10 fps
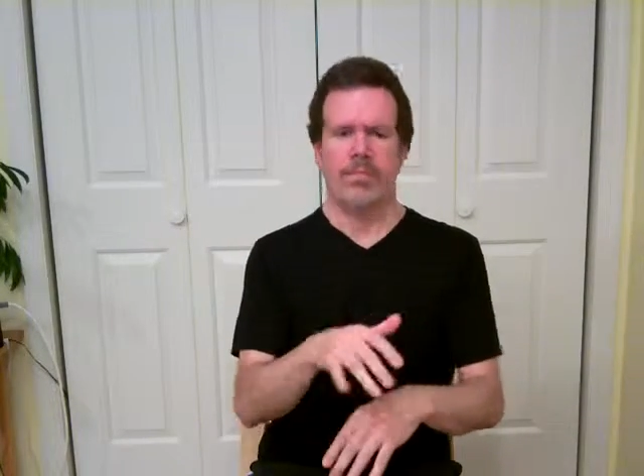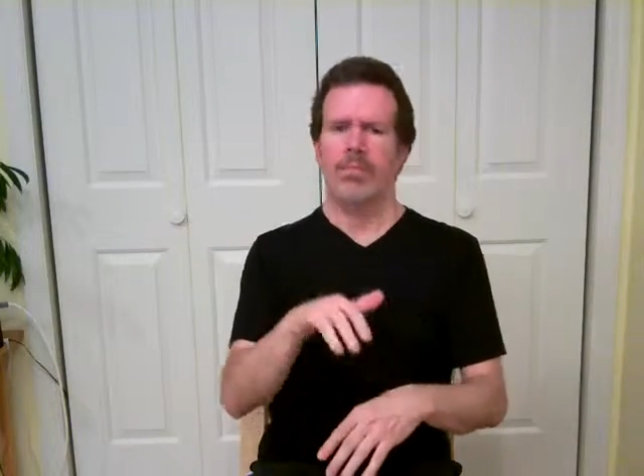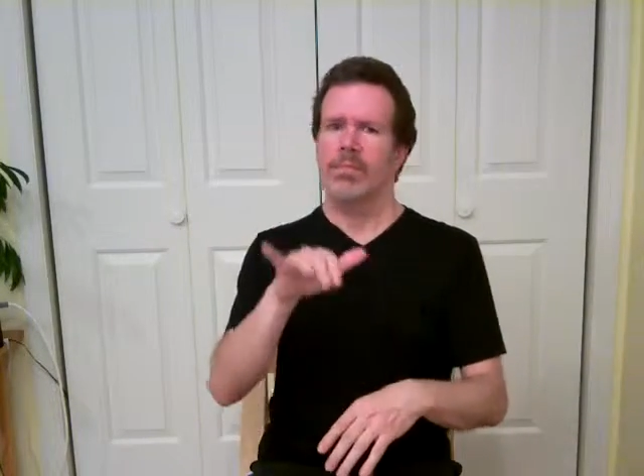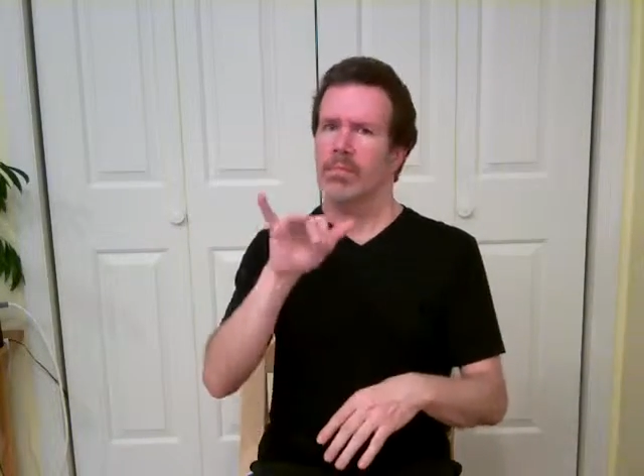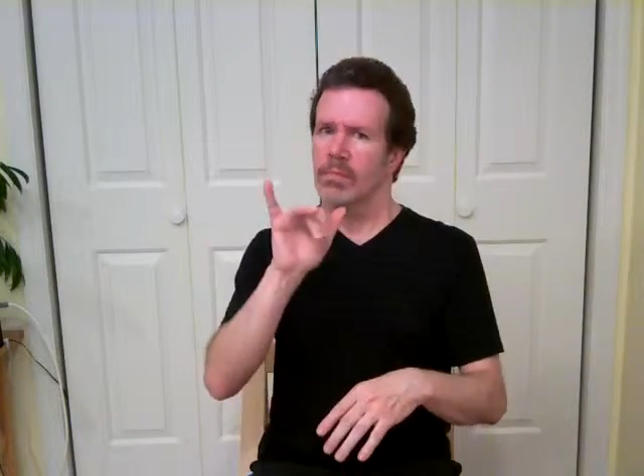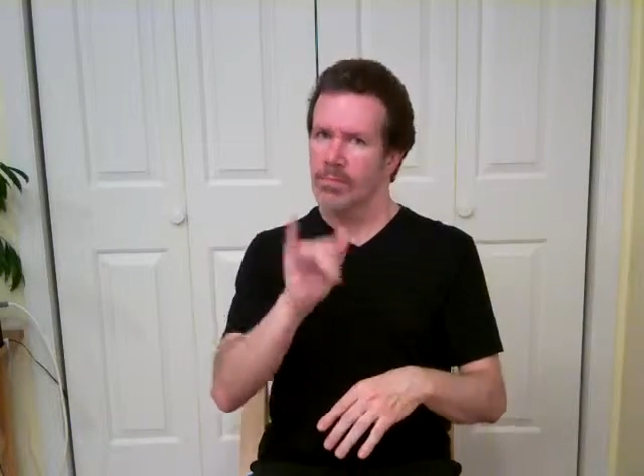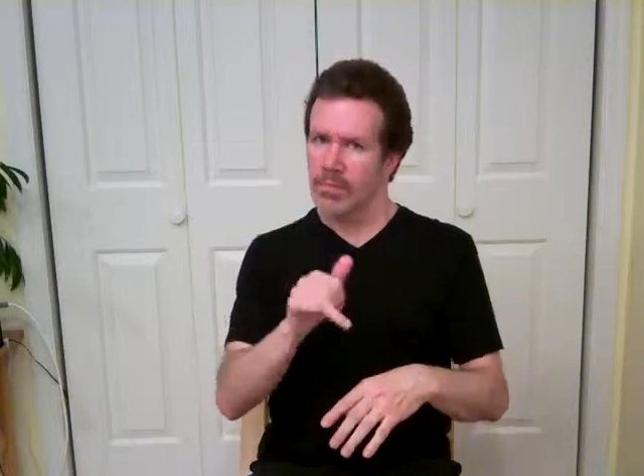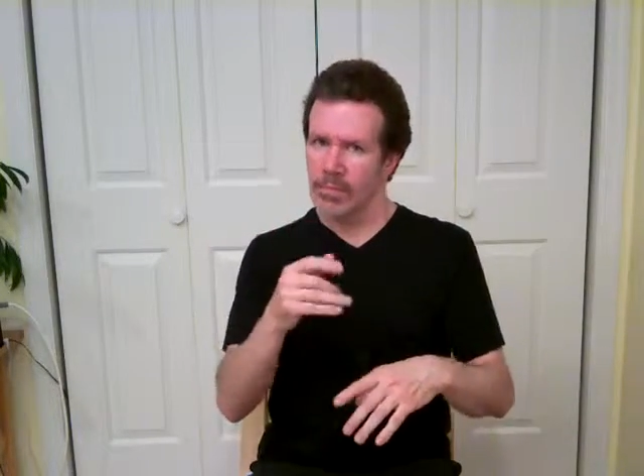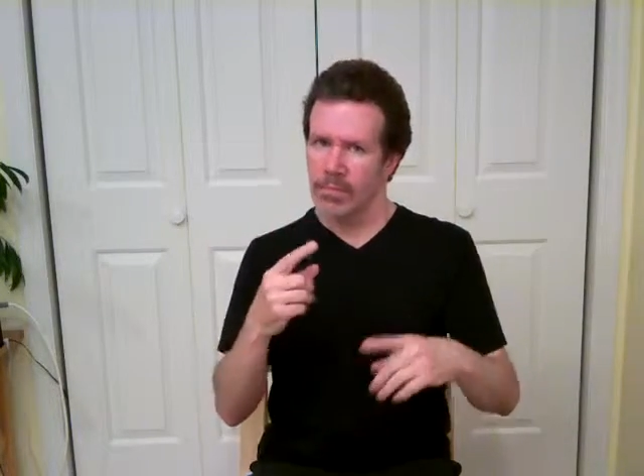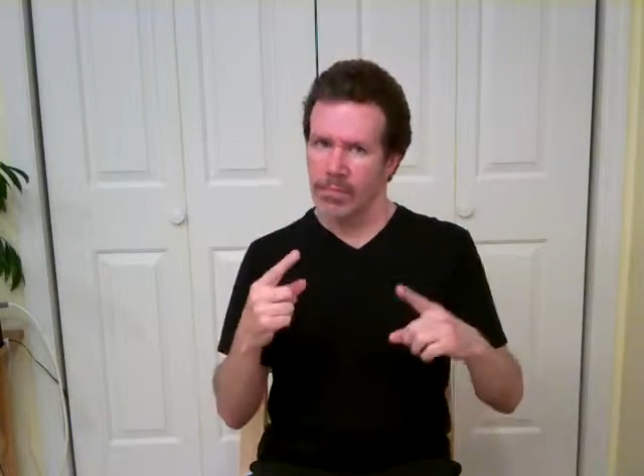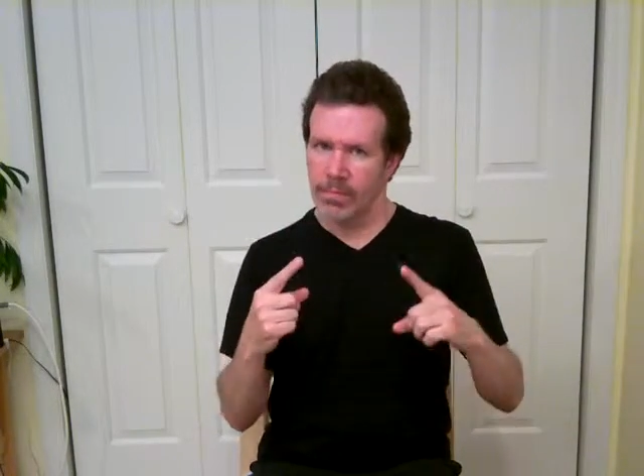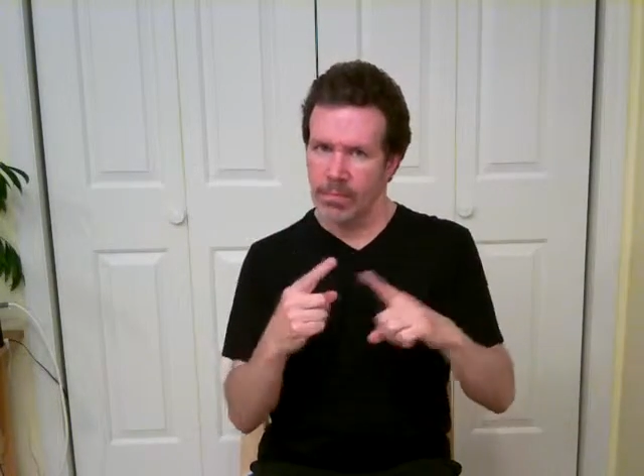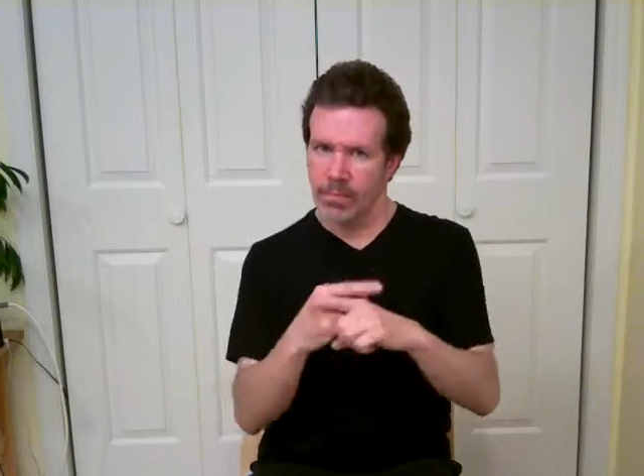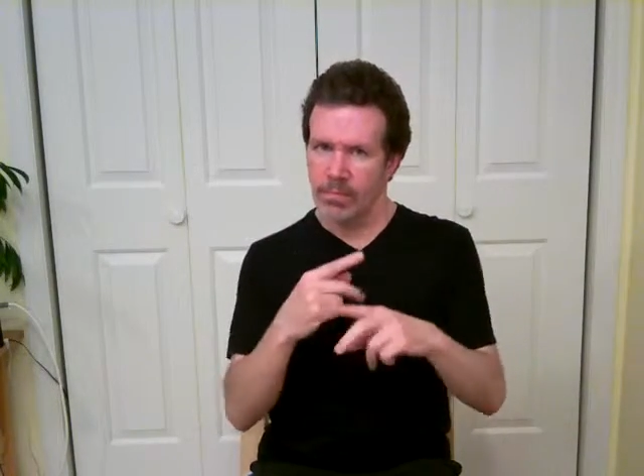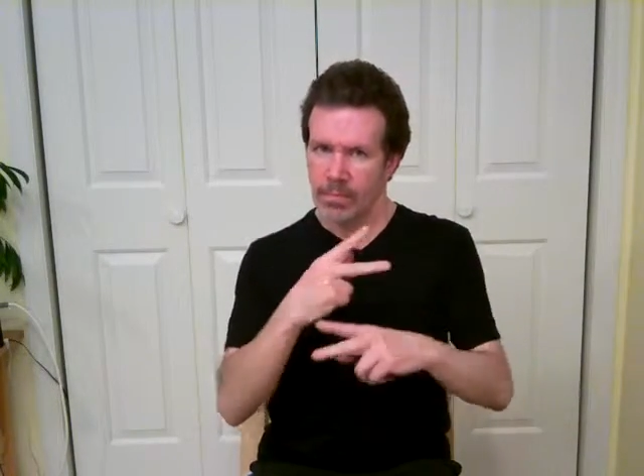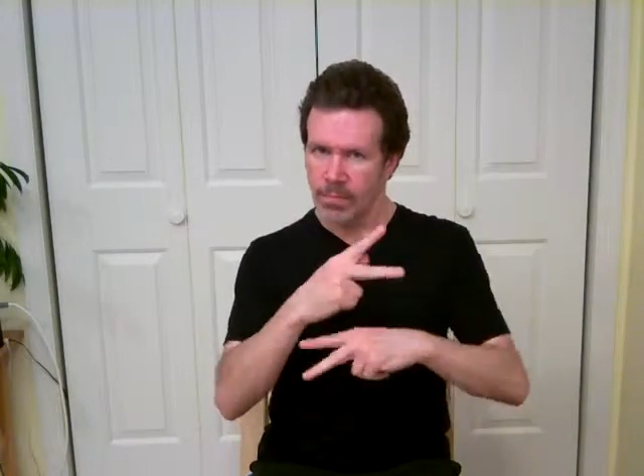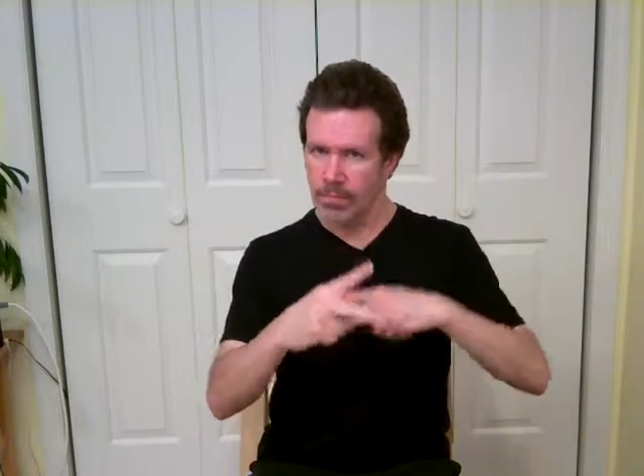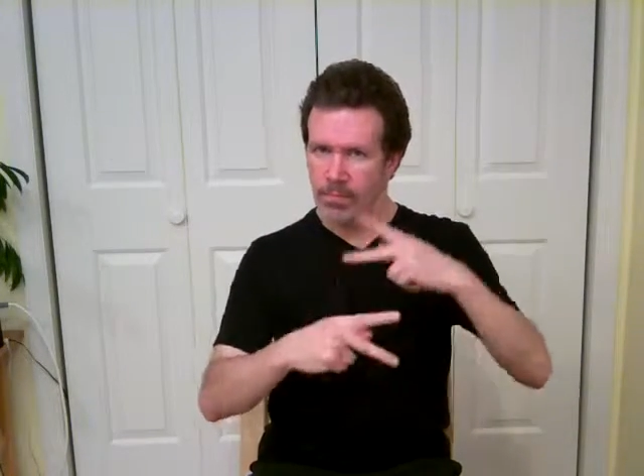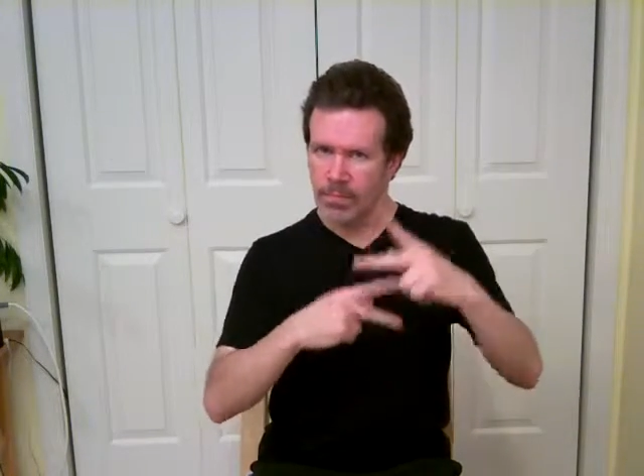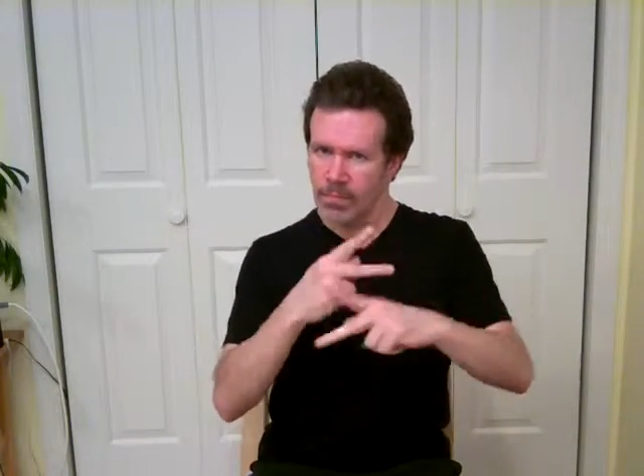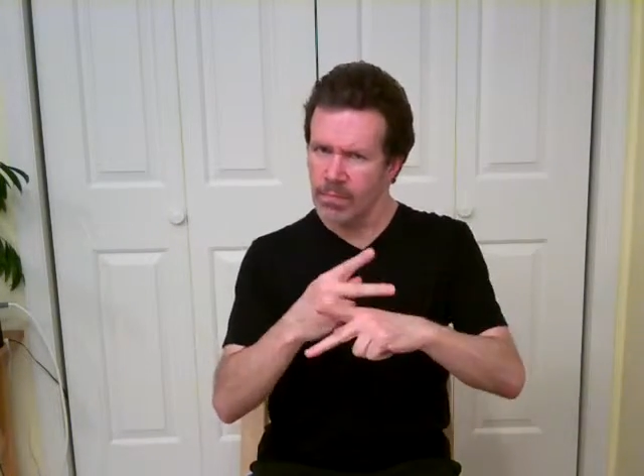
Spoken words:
A, person versus person.